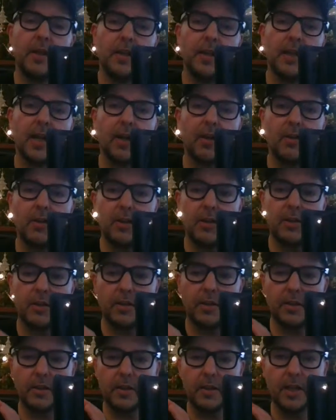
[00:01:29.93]
Now,
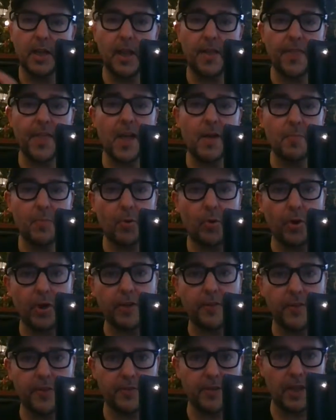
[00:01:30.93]
at that
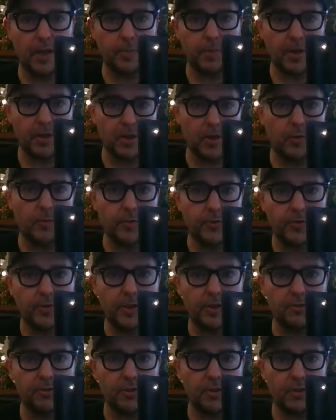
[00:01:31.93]
point, there's going to be a
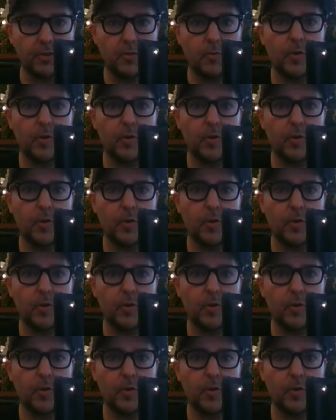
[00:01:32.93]
conversation,